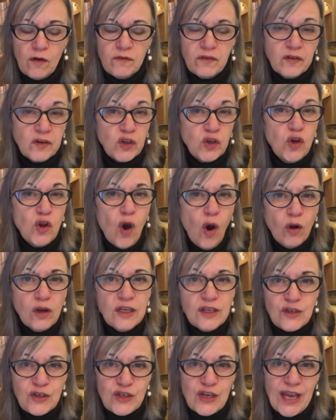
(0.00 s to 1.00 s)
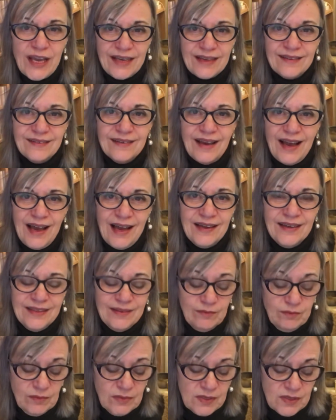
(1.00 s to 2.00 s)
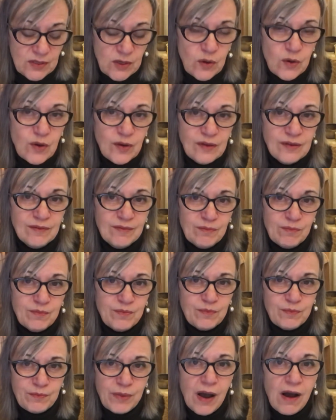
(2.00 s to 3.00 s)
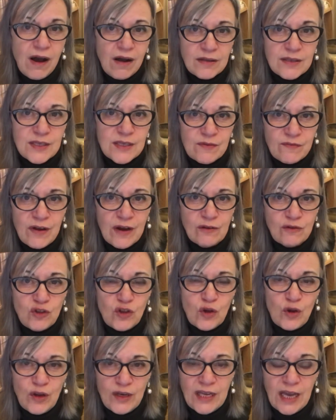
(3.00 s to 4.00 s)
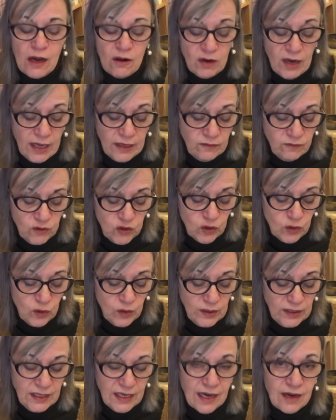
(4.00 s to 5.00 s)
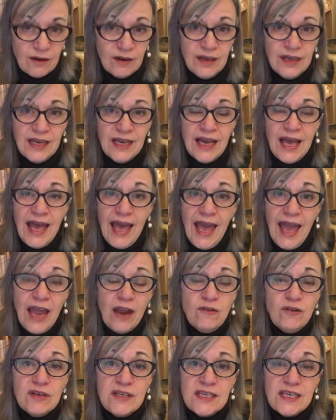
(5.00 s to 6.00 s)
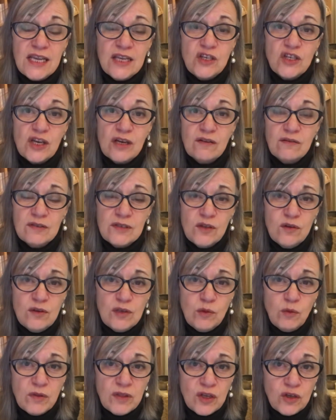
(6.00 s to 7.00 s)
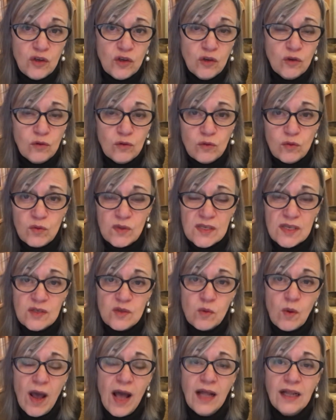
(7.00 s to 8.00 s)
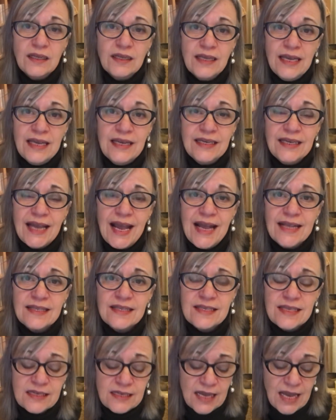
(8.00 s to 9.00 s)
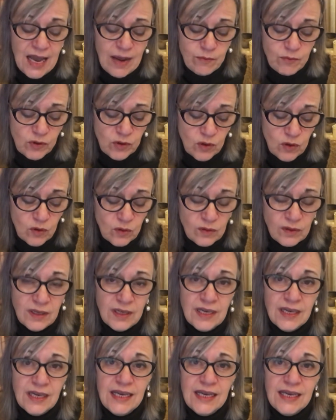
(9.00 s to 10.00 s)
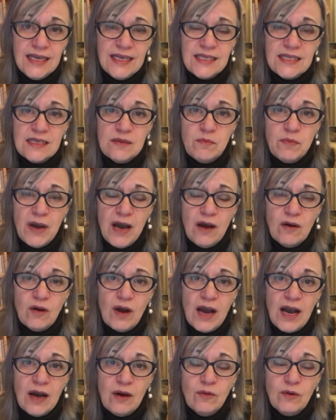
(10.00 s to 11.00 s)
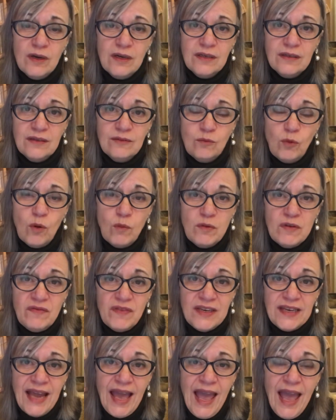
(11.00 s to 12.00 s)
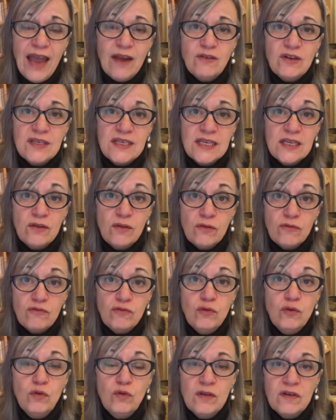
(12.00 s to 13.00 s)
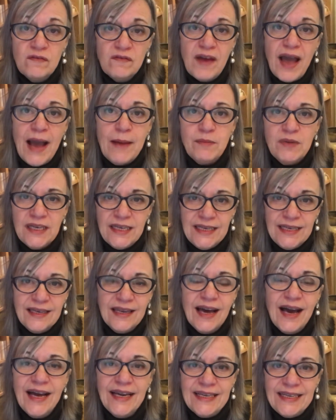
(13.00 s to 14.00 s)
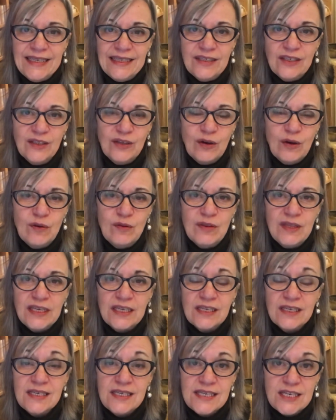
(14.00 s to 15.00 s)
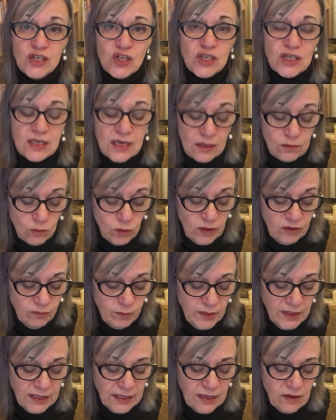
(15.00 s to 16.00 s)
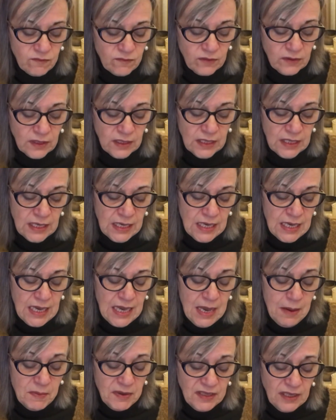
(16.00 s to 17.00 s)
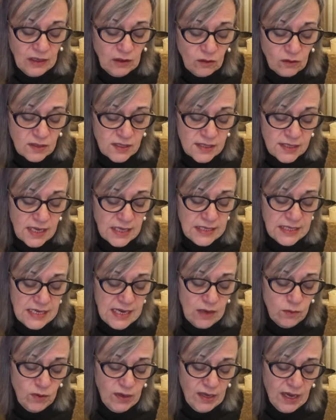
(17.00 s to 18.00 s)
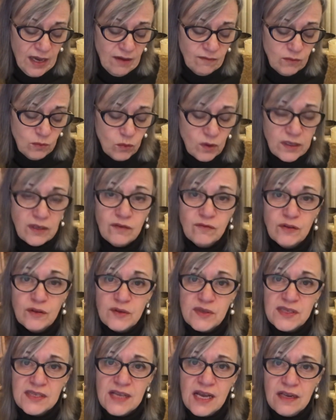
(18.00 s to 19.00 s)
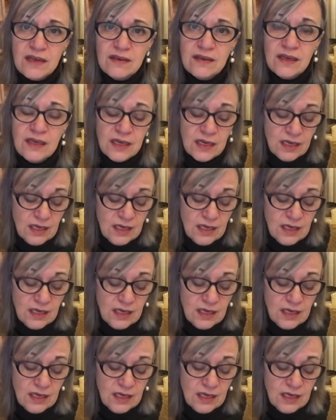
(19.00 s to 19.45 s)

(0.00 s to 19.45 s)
acknowledging certain parts of our journey, our life journey, our heritage, certainly with the nodes as well in Cancer, Capricorn. It's about our what we've inherited through the family line, you know, the conditioning we've been given. But then on Sunday, we have a wonderful Sun